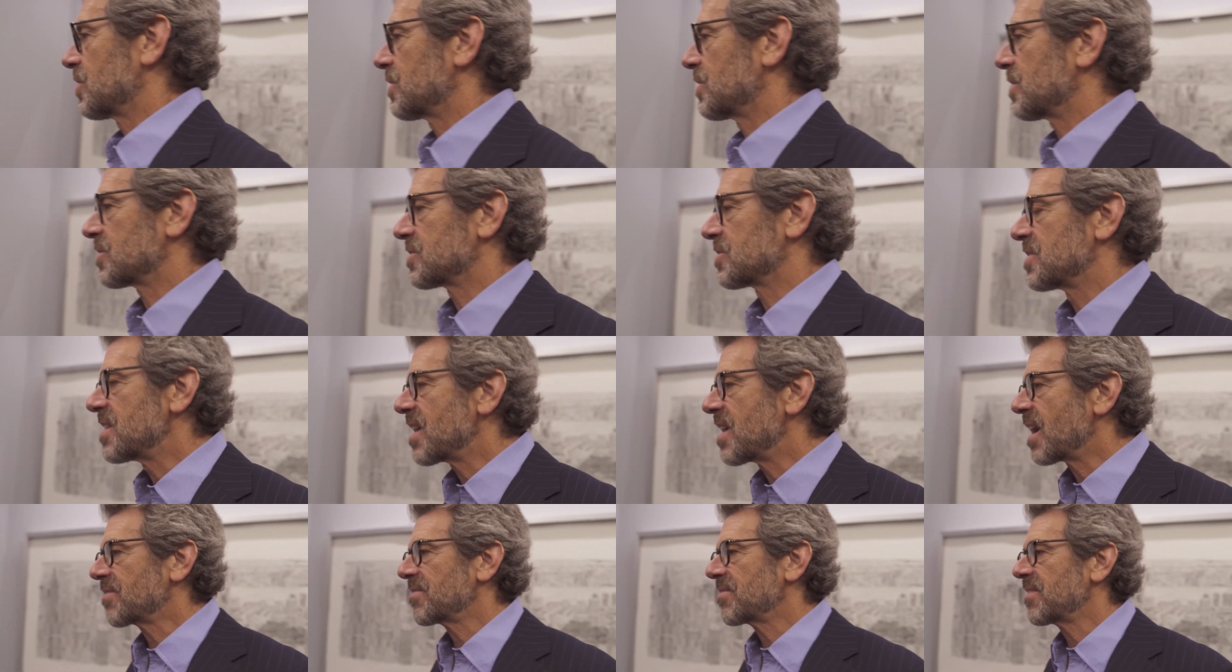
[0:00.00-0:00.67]
there's
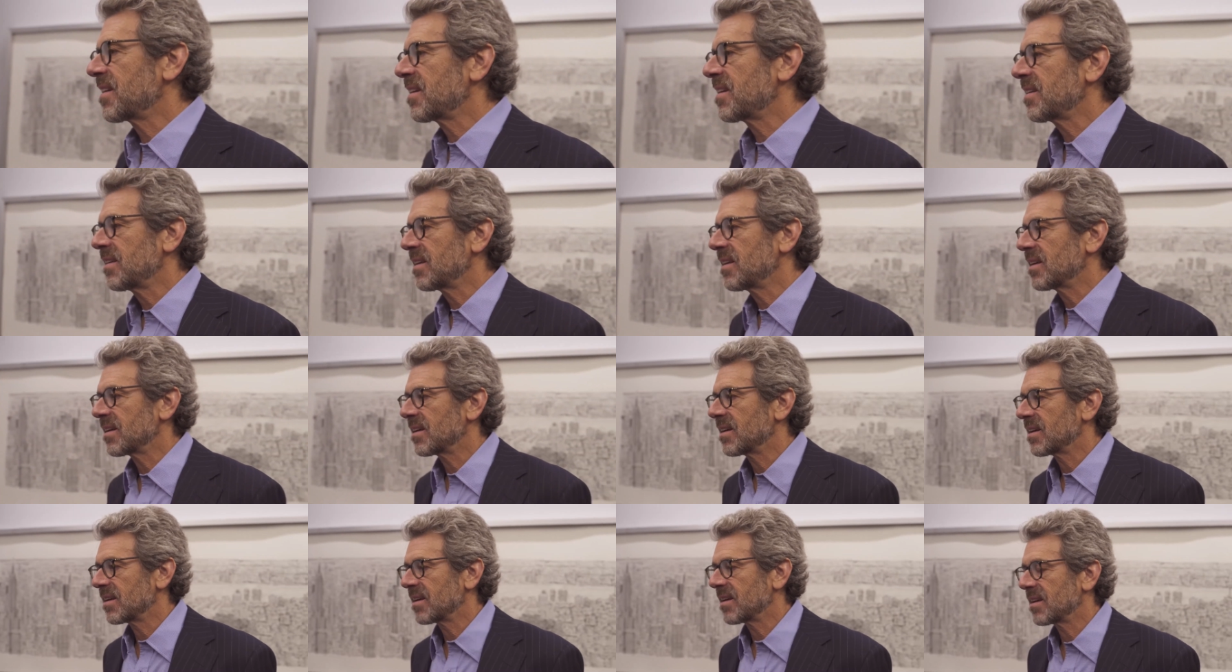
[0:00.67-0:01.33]
nothing
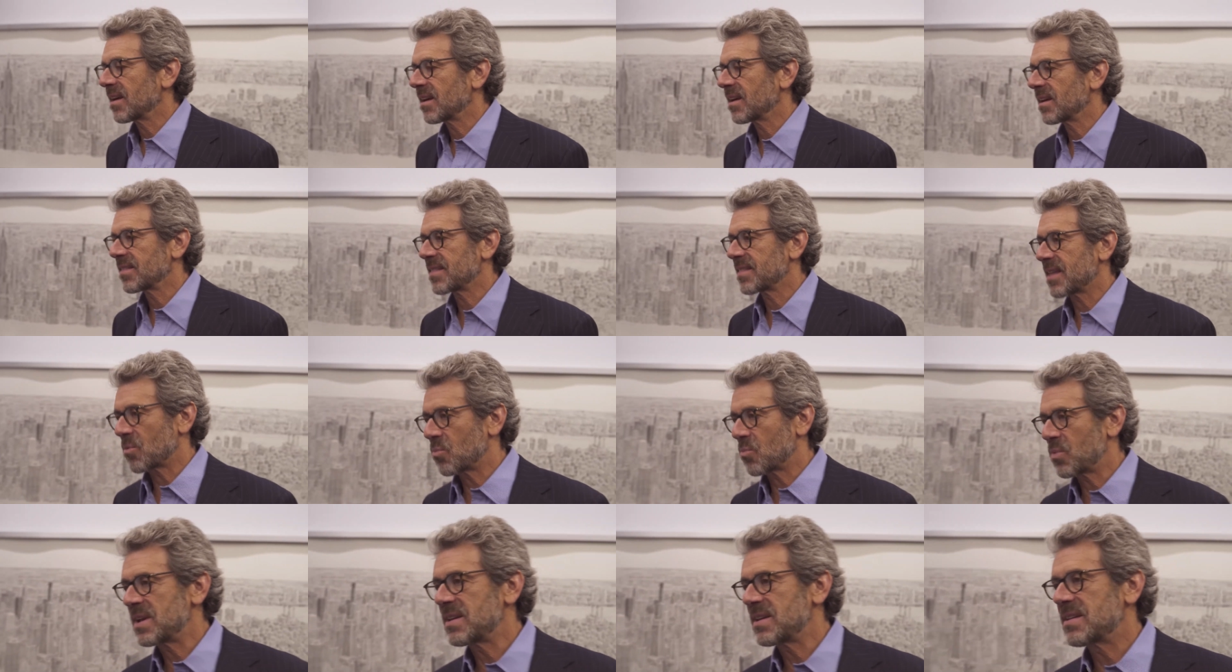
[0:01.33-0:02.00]

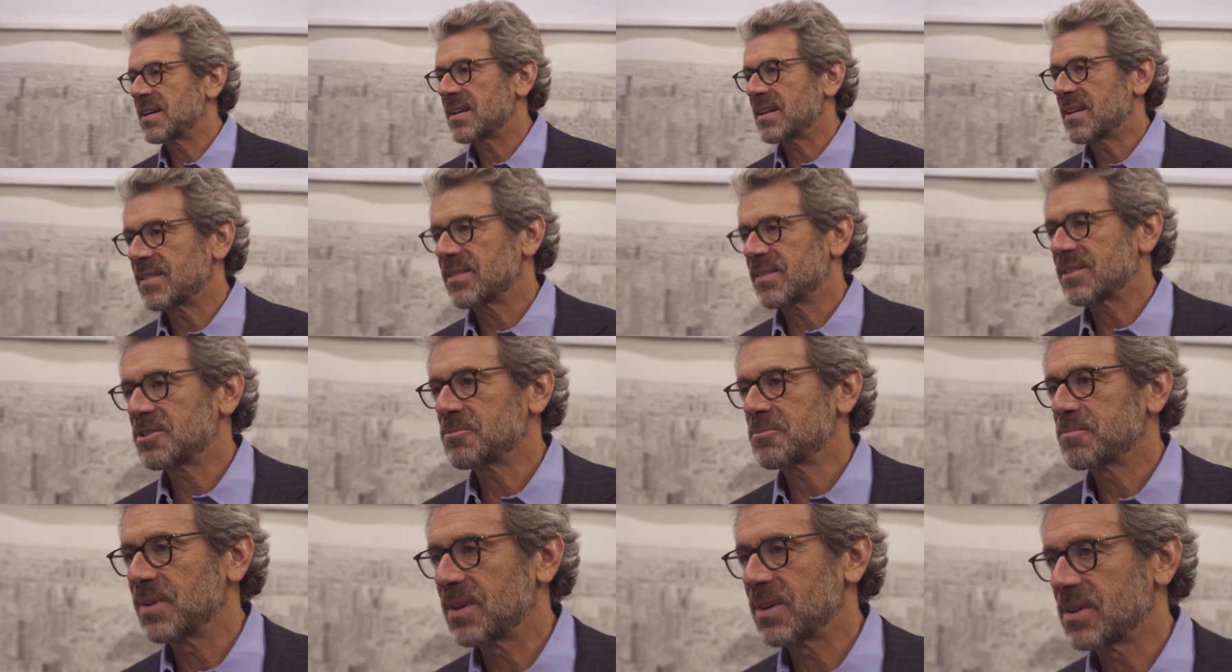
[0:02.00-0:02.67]
that we did in
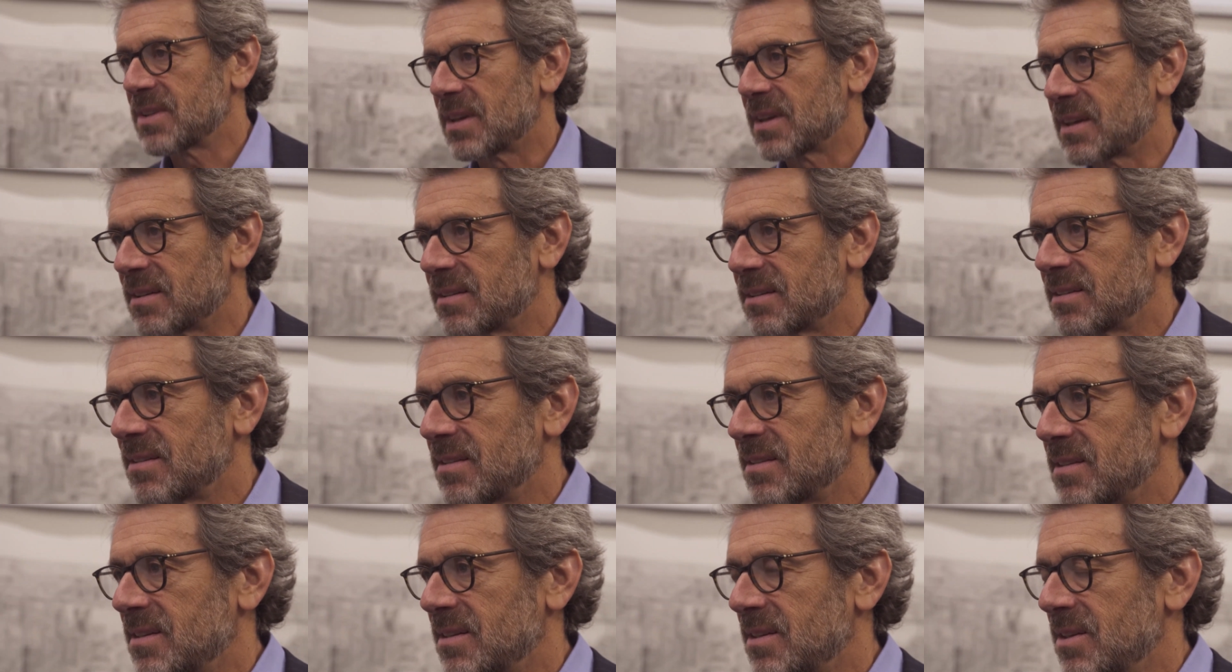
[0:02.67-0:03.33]
this building
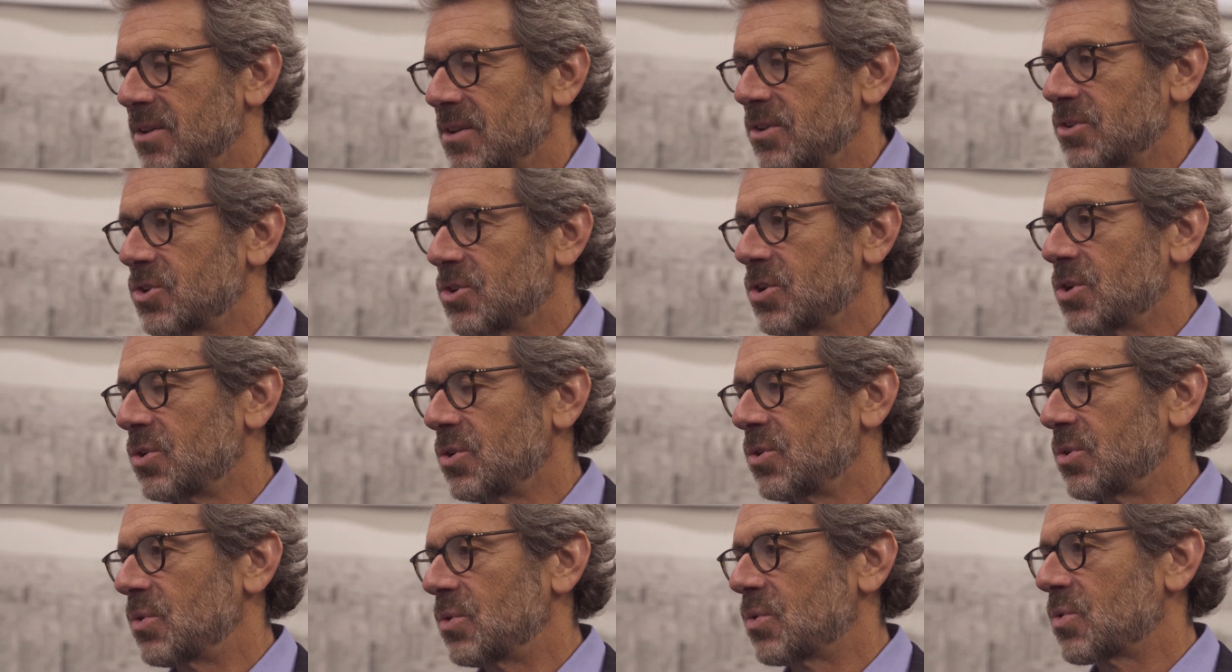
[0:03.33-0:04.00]

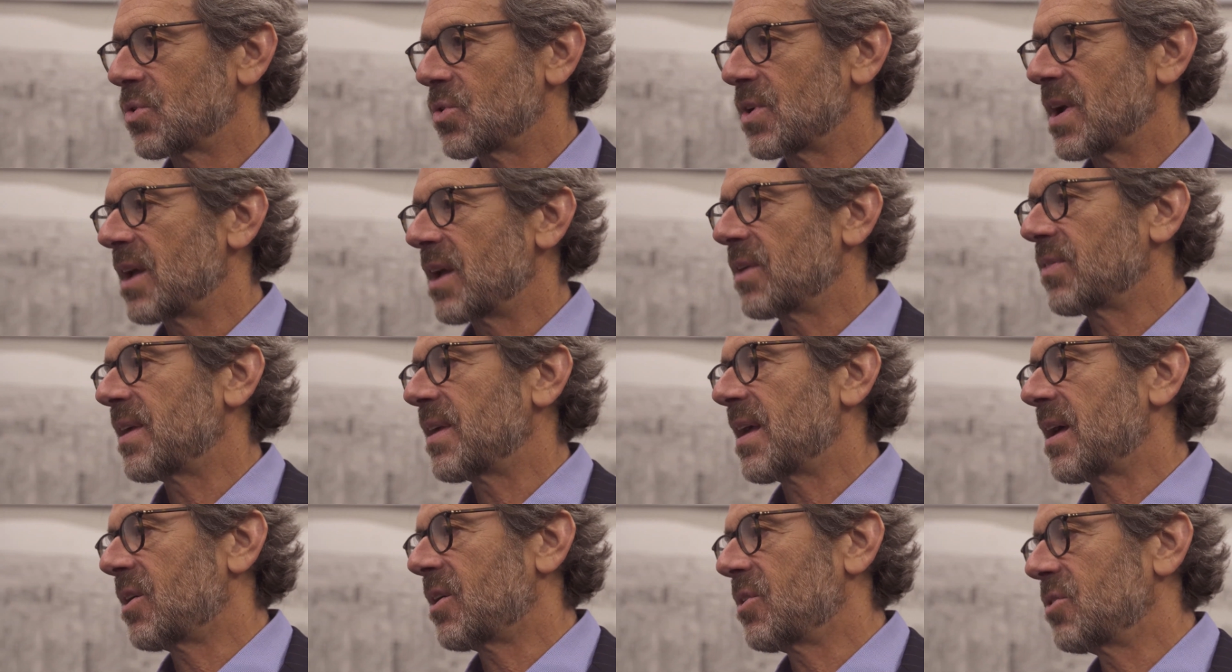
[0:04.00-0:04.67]
to create
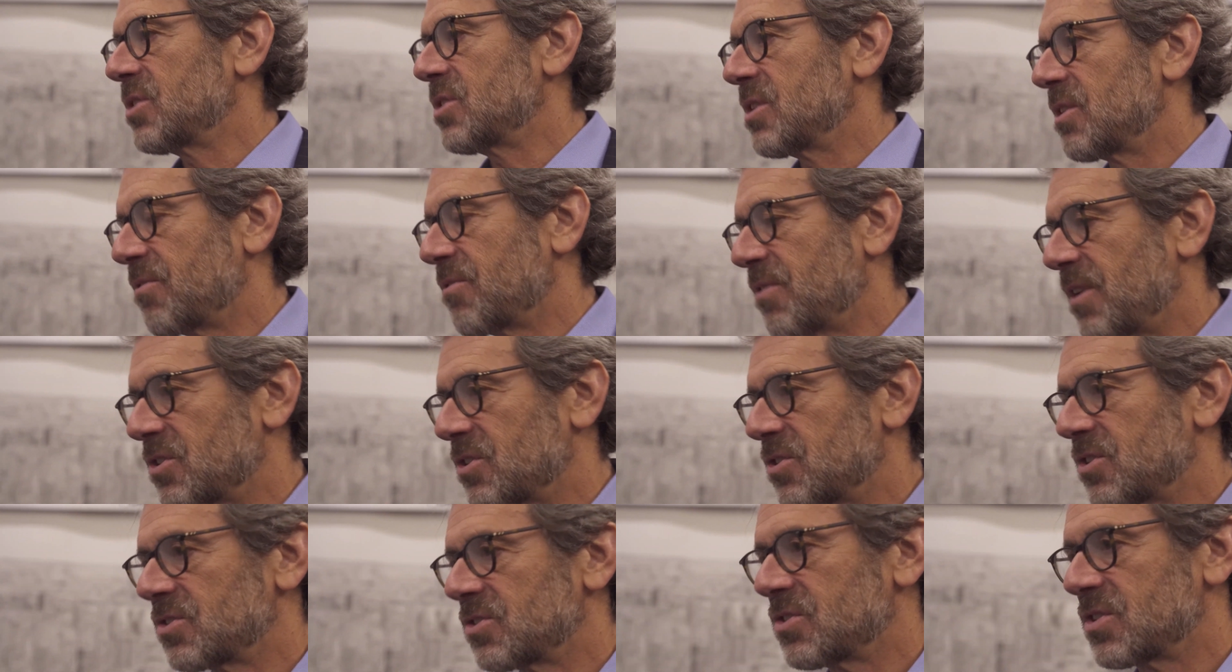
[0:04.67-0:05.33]
the energy
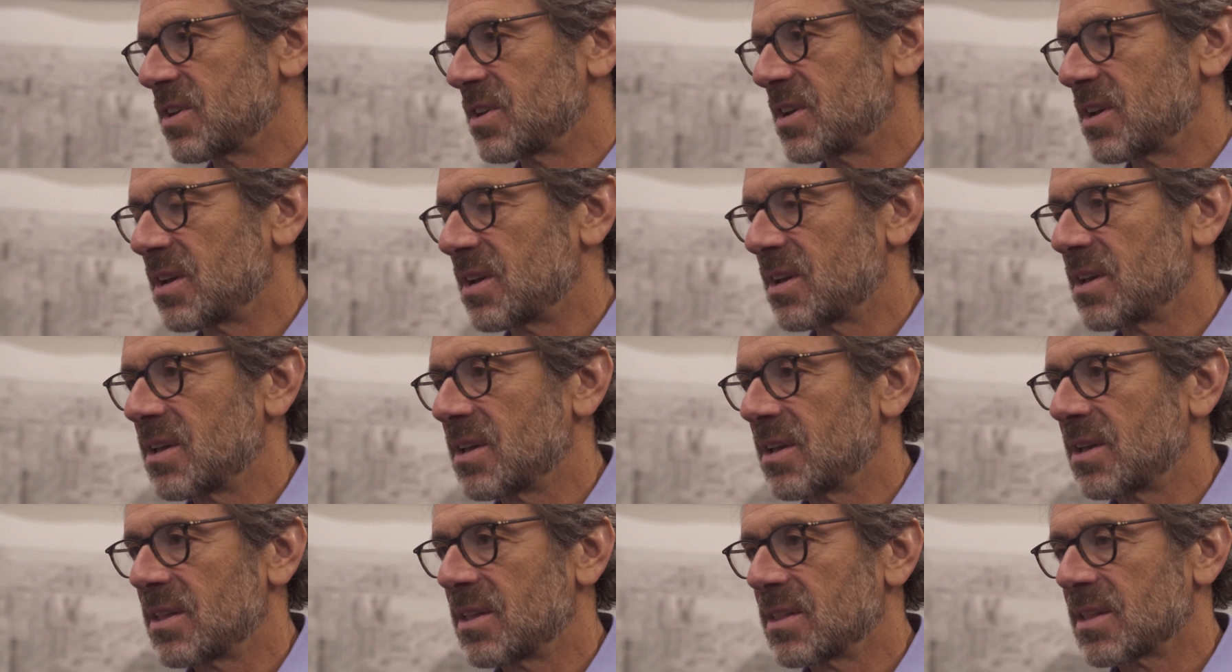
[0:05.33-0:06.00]
efficiency
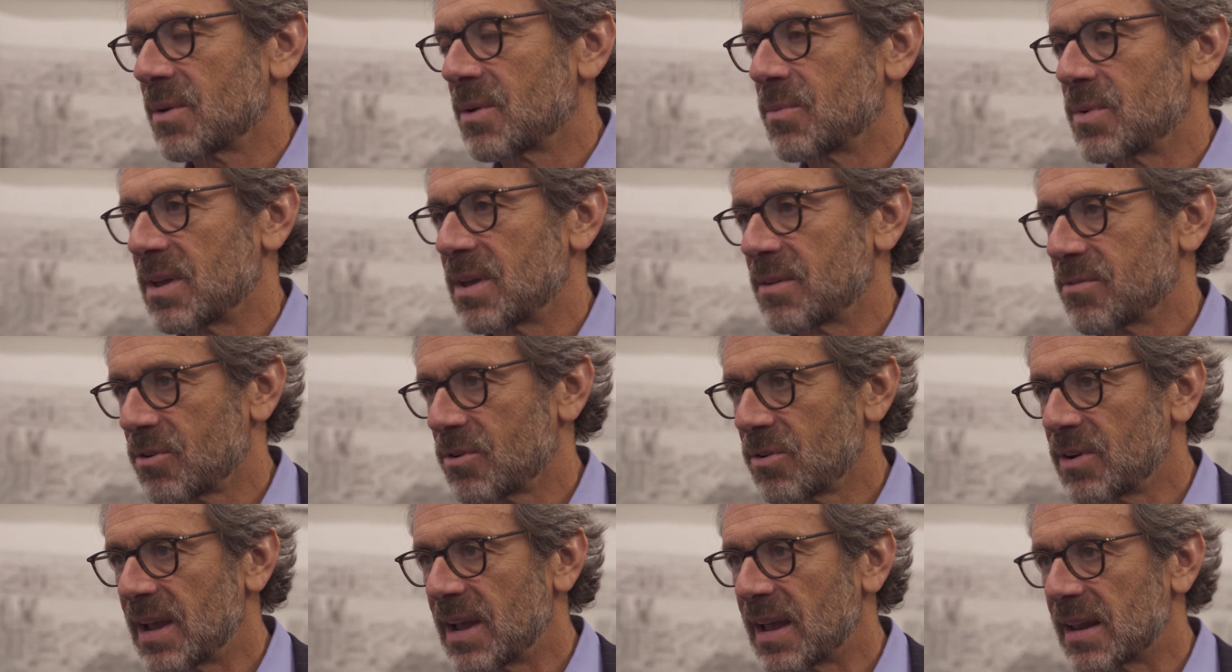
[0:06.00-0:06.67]
that we have
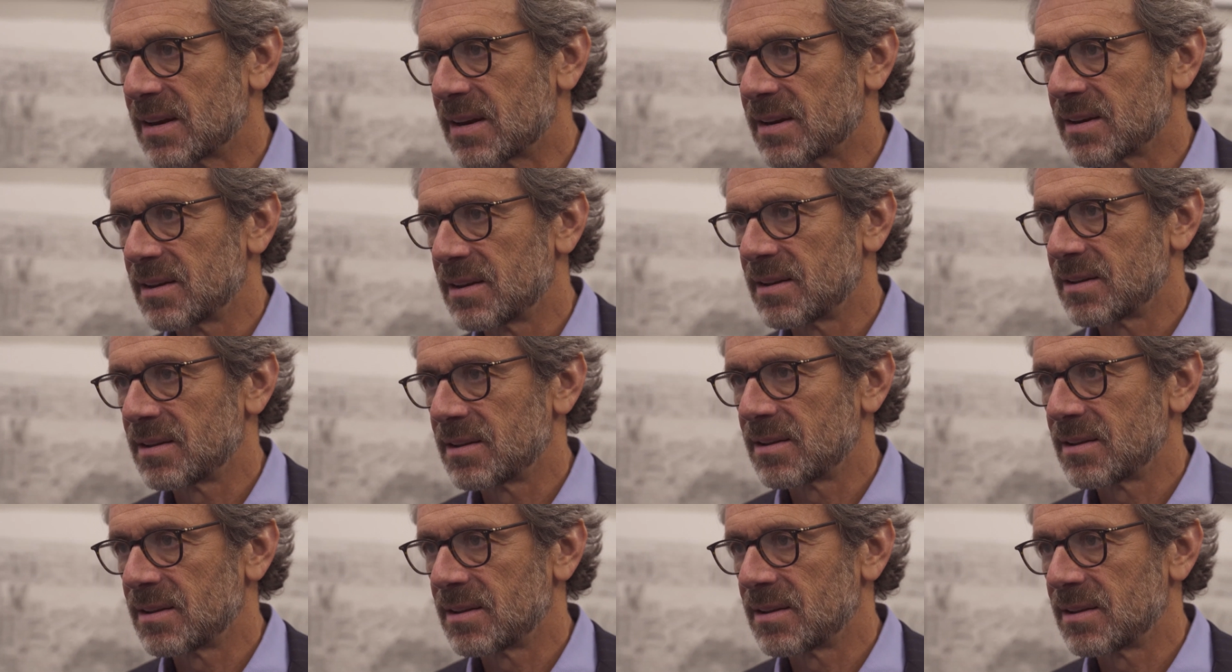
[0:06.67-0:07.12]
created